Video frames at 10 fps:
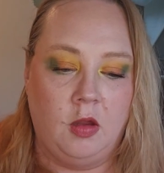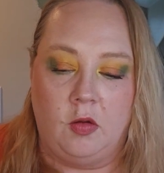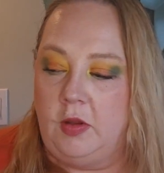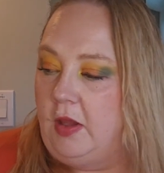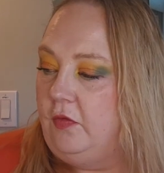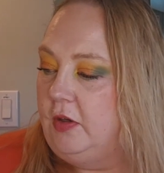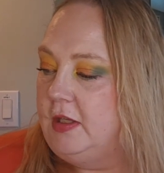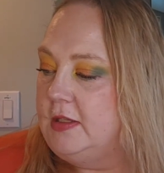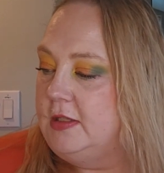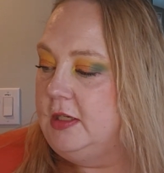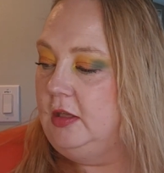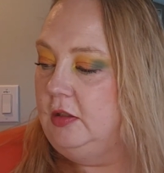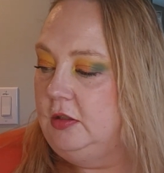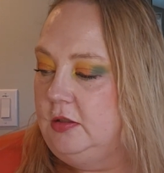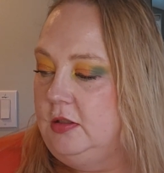Okay, for
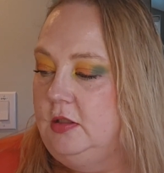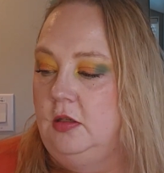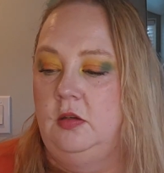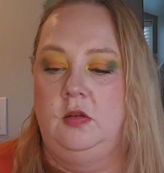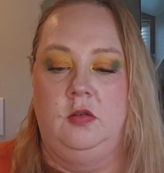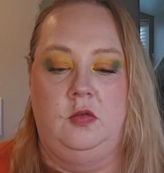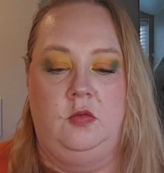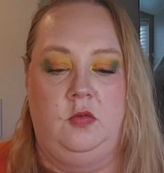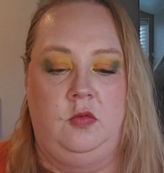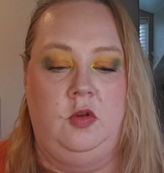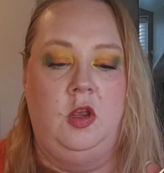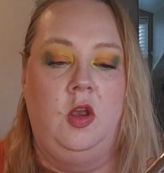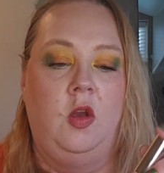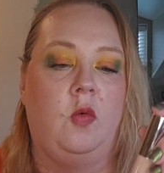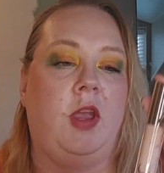concealers,
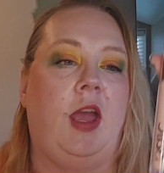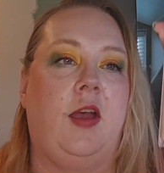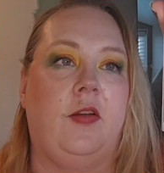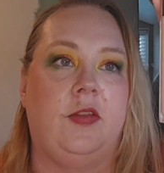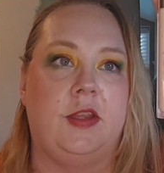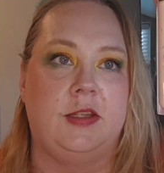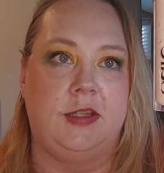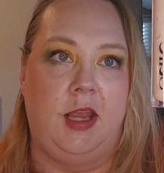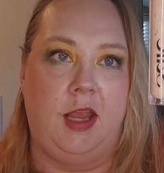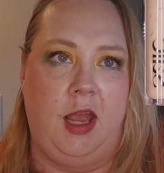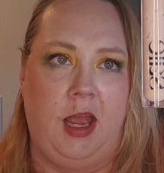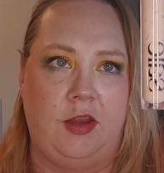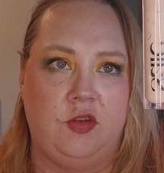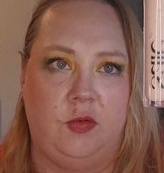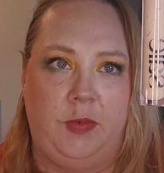we have the Saie
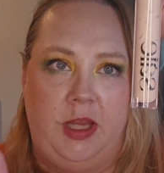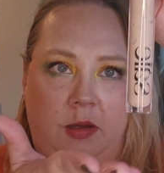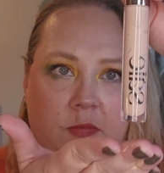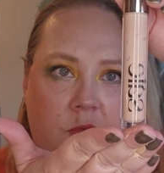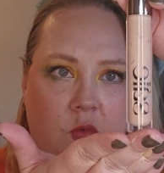Hydro Beam,